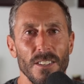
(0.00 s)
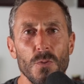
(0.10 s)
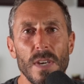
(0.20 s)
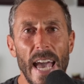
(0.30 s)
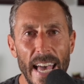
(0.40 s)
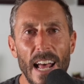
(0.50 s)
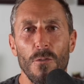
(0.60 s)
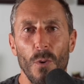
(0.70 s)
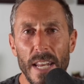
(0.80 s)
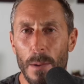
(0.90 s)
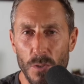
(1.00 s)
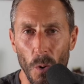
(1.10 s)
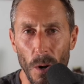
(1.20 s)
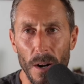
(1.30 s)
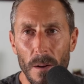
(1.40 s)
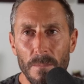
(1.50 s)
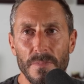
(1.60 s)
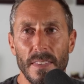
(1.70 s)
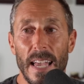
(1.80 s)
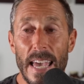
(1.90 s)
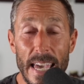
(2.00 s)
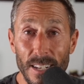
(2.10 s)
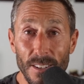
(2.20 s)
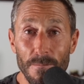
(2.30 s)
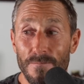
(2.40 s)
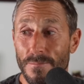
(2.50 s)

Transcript: You cannot avoid mTOR. And